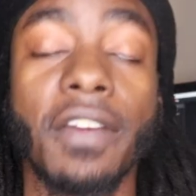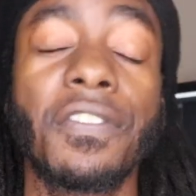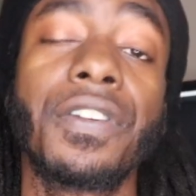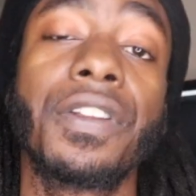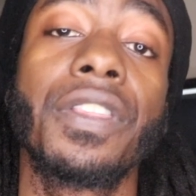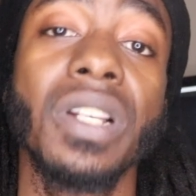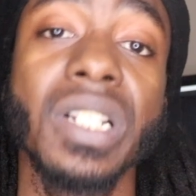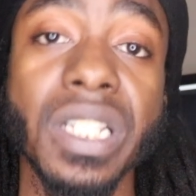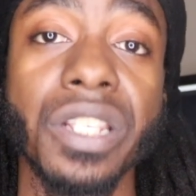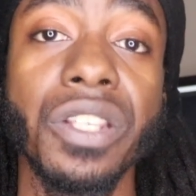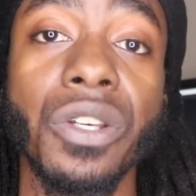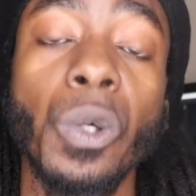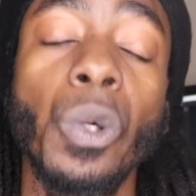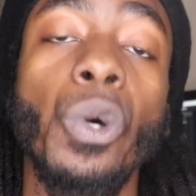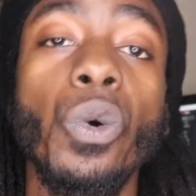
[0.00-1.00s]
And for those of
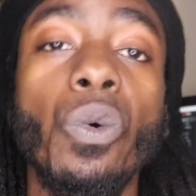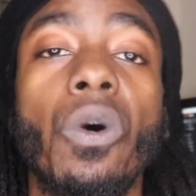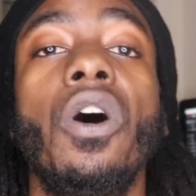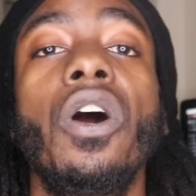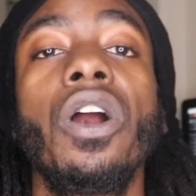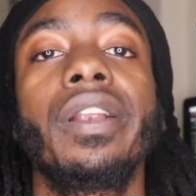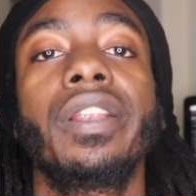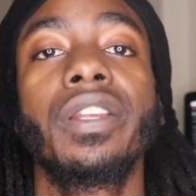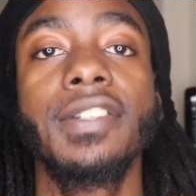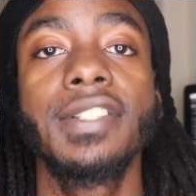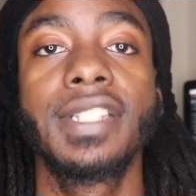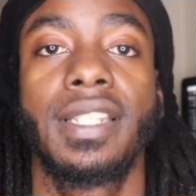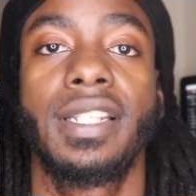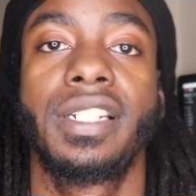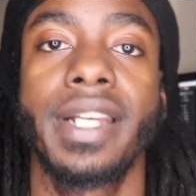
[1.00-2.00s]
you who are new
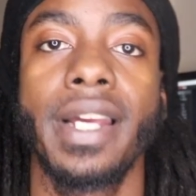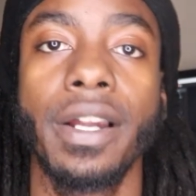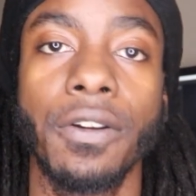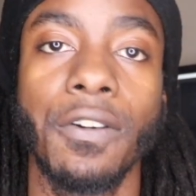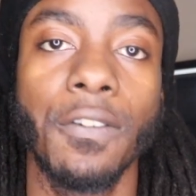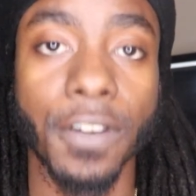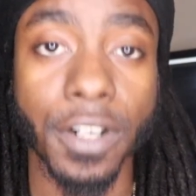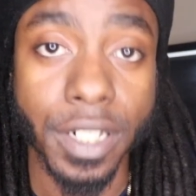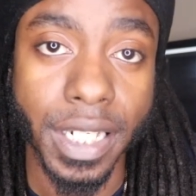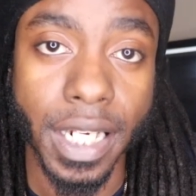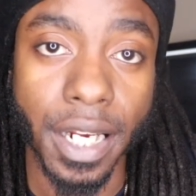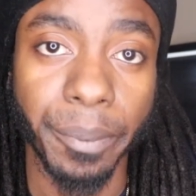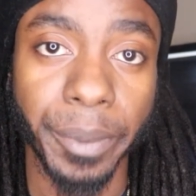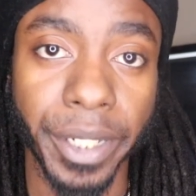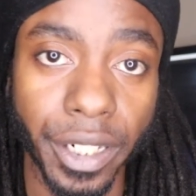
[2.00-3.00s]
to the channel, first
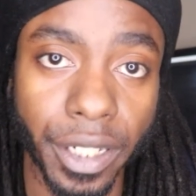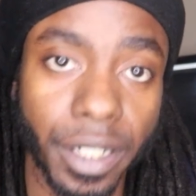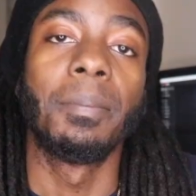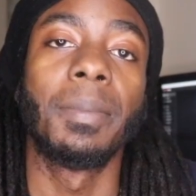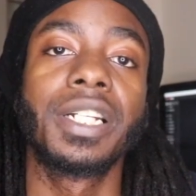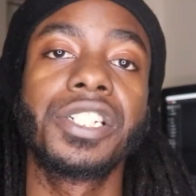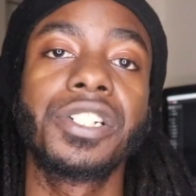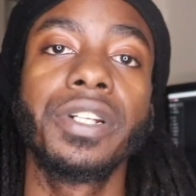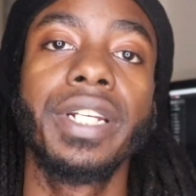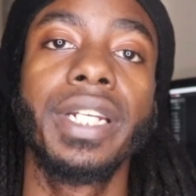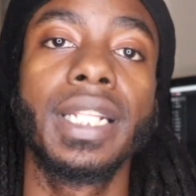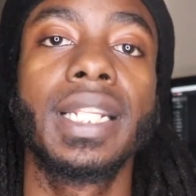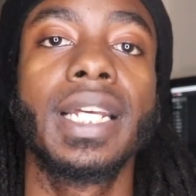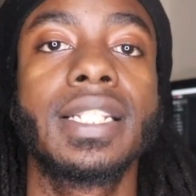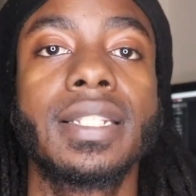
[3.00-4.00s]
time here, make sure you
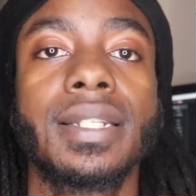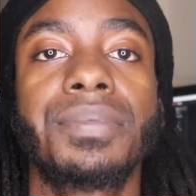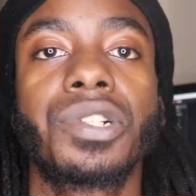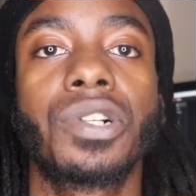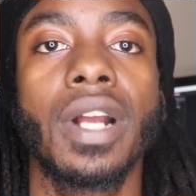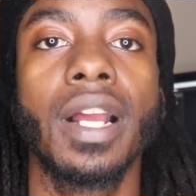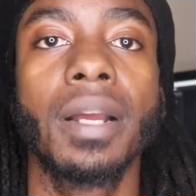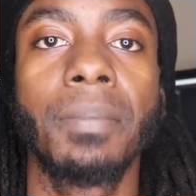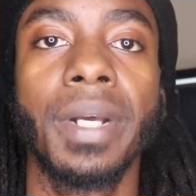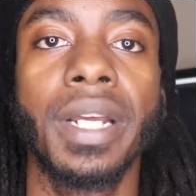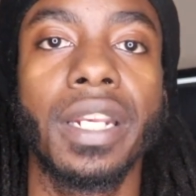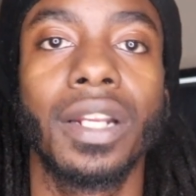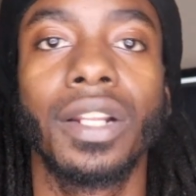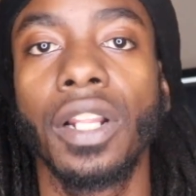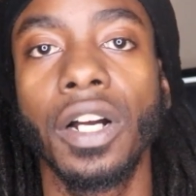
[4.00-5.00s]
hit that subscribe
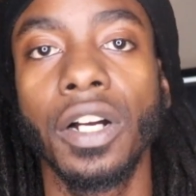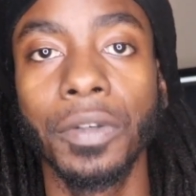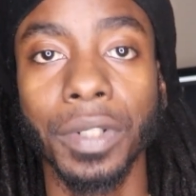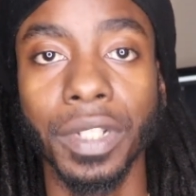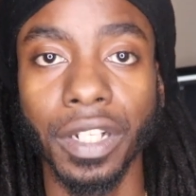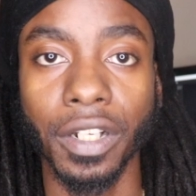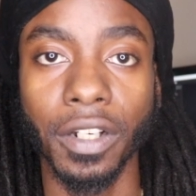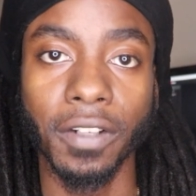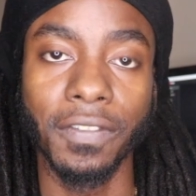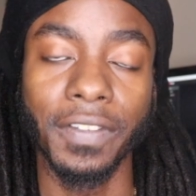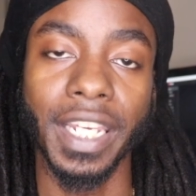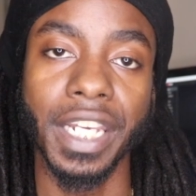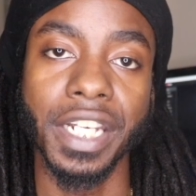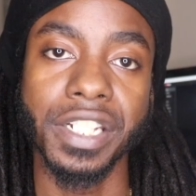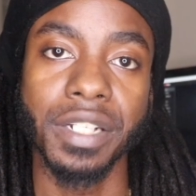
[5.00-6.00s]
button along with the
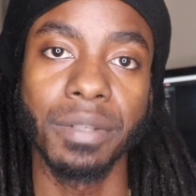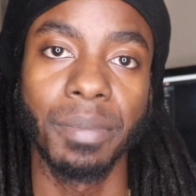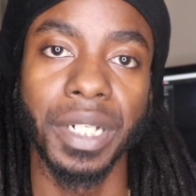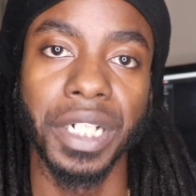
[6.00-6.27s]
notification